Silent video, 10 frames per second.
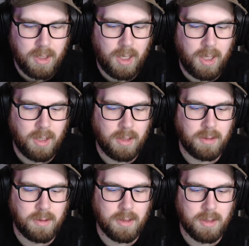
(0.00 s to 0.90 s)

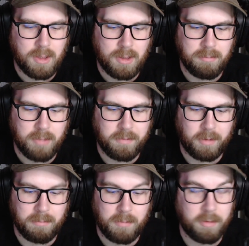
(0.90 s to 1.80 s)
And if
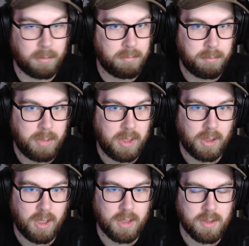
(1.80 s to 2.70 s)
I'm
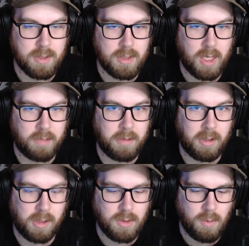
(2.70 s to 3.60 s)
being honest, it's not
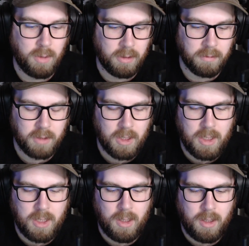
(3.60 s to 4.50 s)
very intuitive.
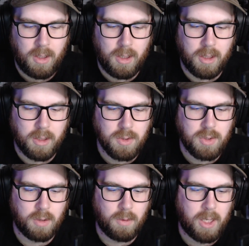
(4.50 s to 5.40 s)

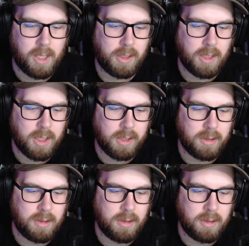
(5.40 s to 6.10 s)
So I got